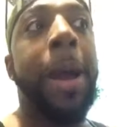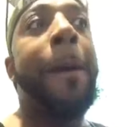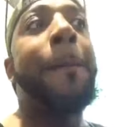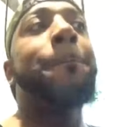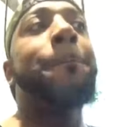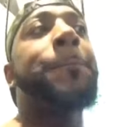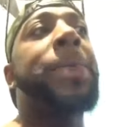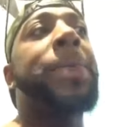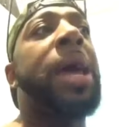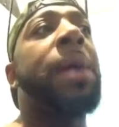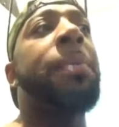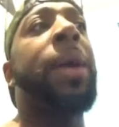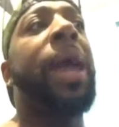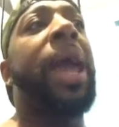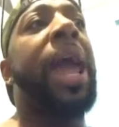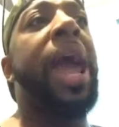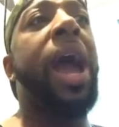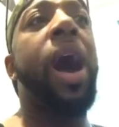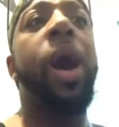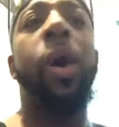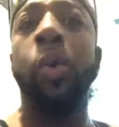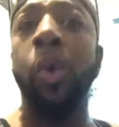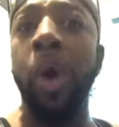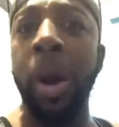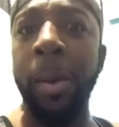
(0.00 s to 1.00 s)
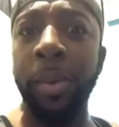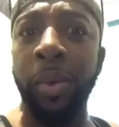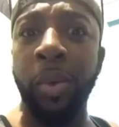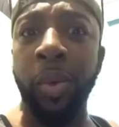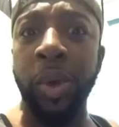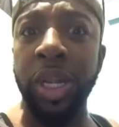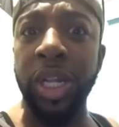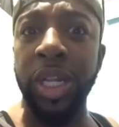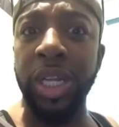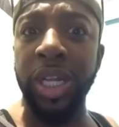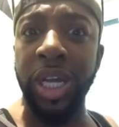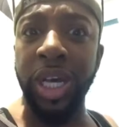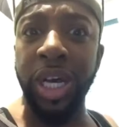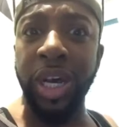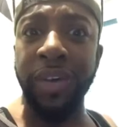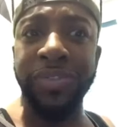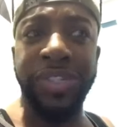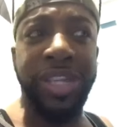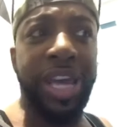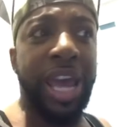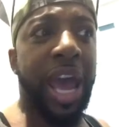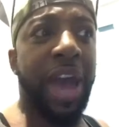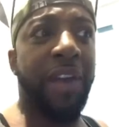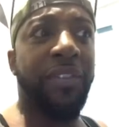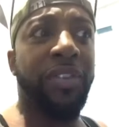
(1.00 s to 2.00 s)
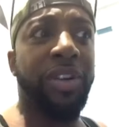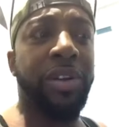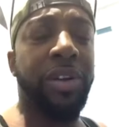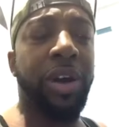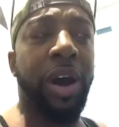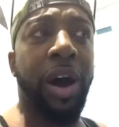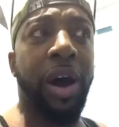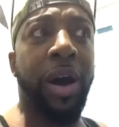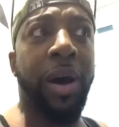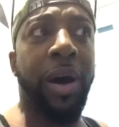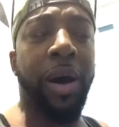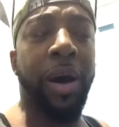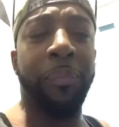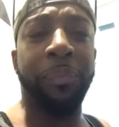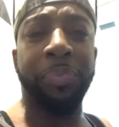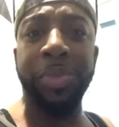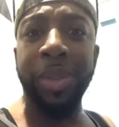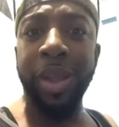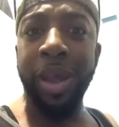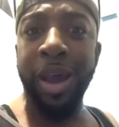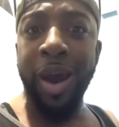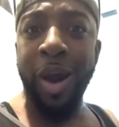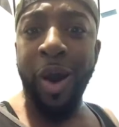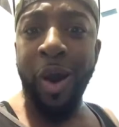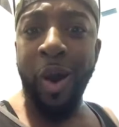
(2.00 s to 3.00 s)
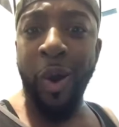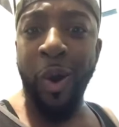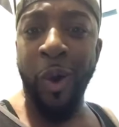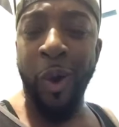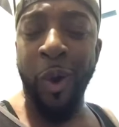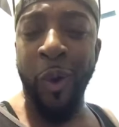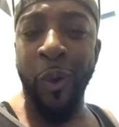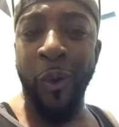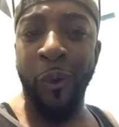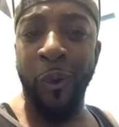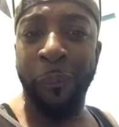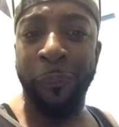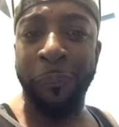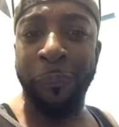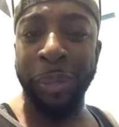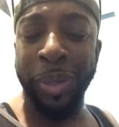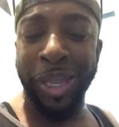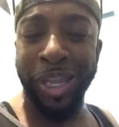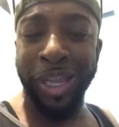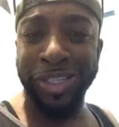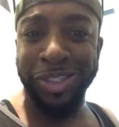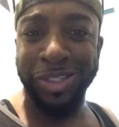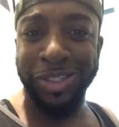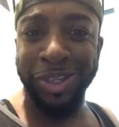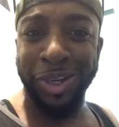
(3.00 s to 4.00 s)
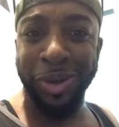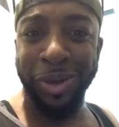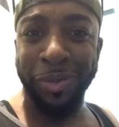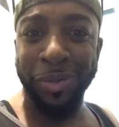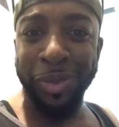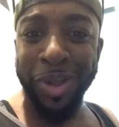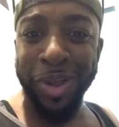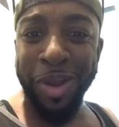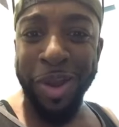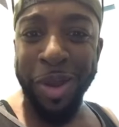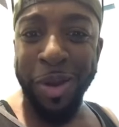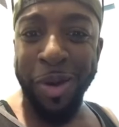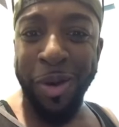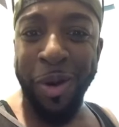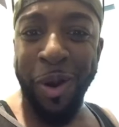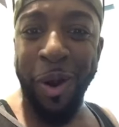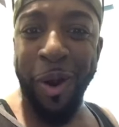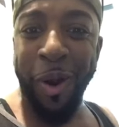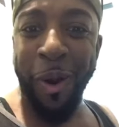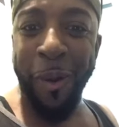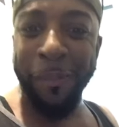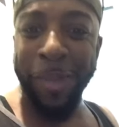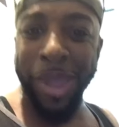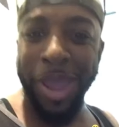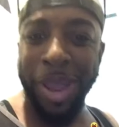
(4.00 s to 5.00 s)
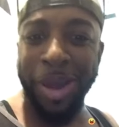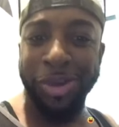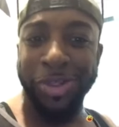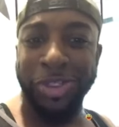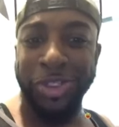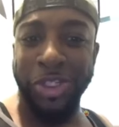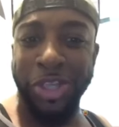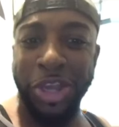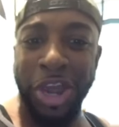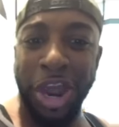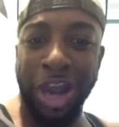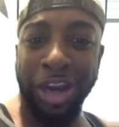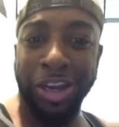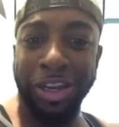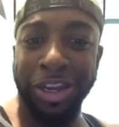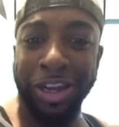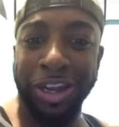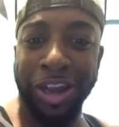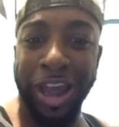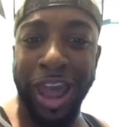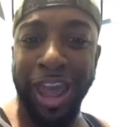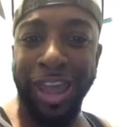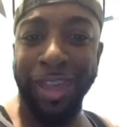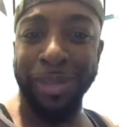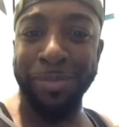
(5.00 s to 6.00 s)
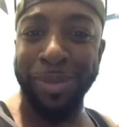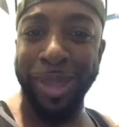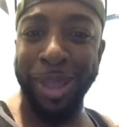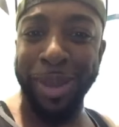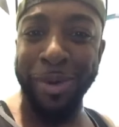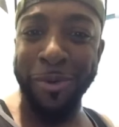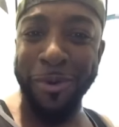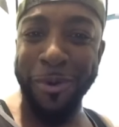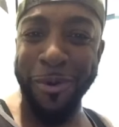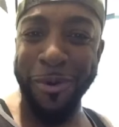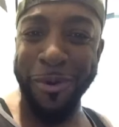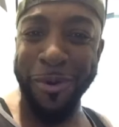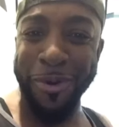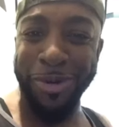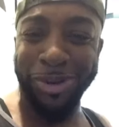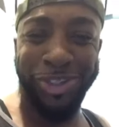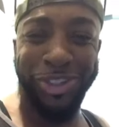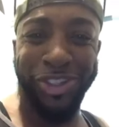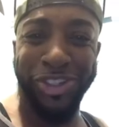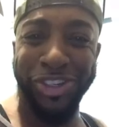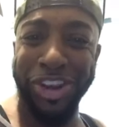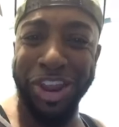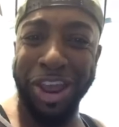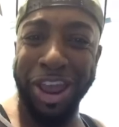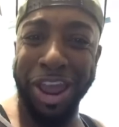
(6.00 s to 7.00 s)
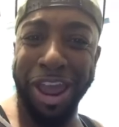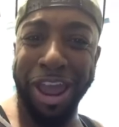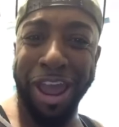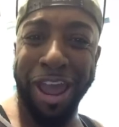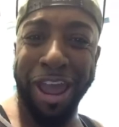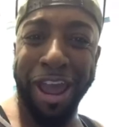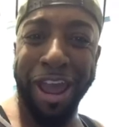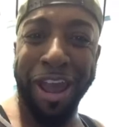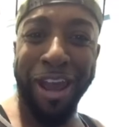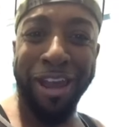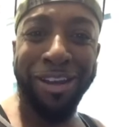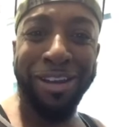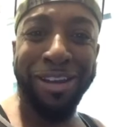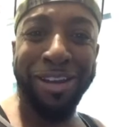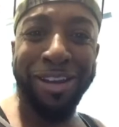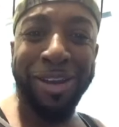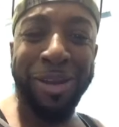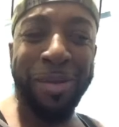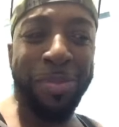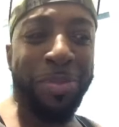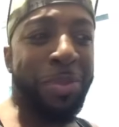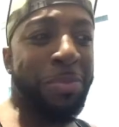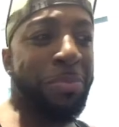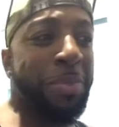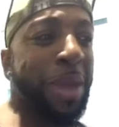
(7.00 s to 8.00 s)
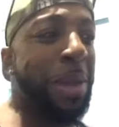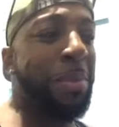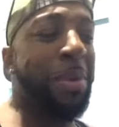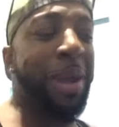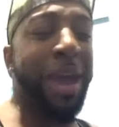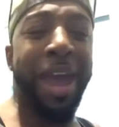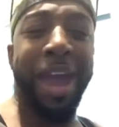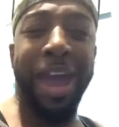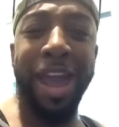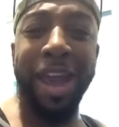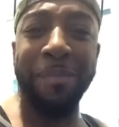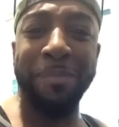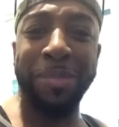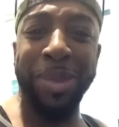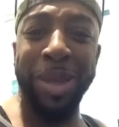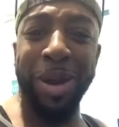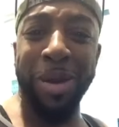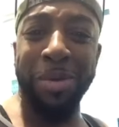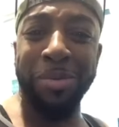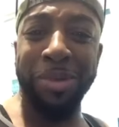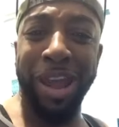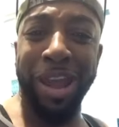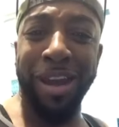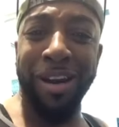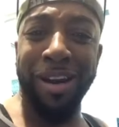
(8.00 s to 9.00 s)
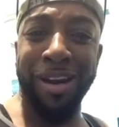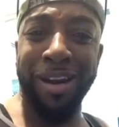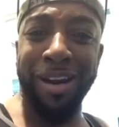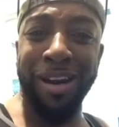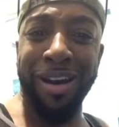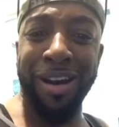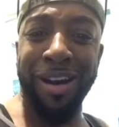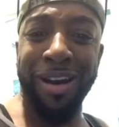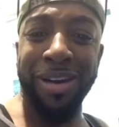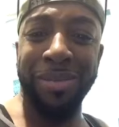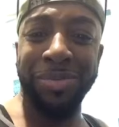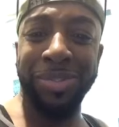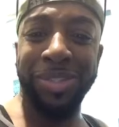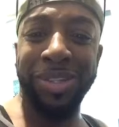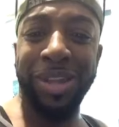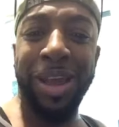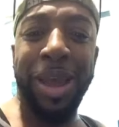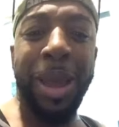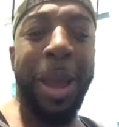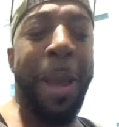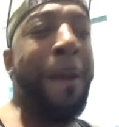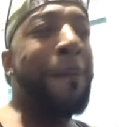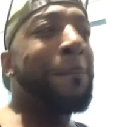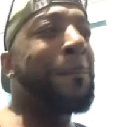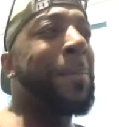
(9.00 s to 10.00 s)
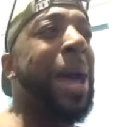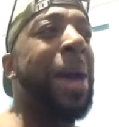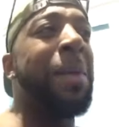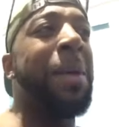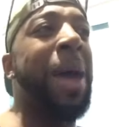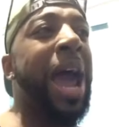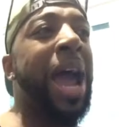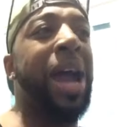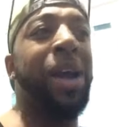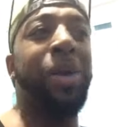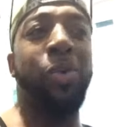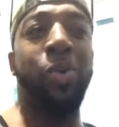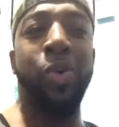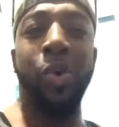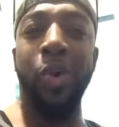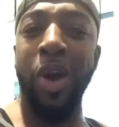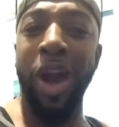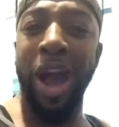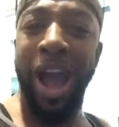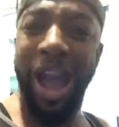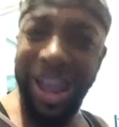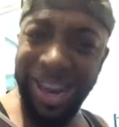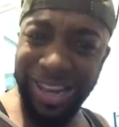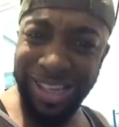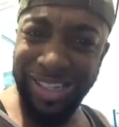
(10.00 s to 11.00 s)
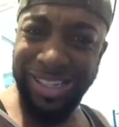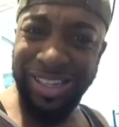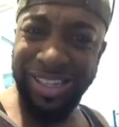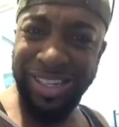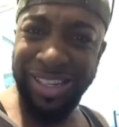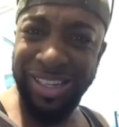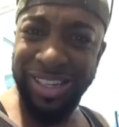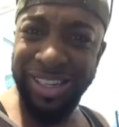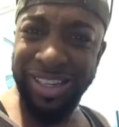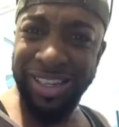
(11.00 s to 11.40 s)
Baby, and woman would love to have a, a, a old piece of caramel chocolate like me. Ooh, child. Baby, to have me on their arms. Baby, hey, what?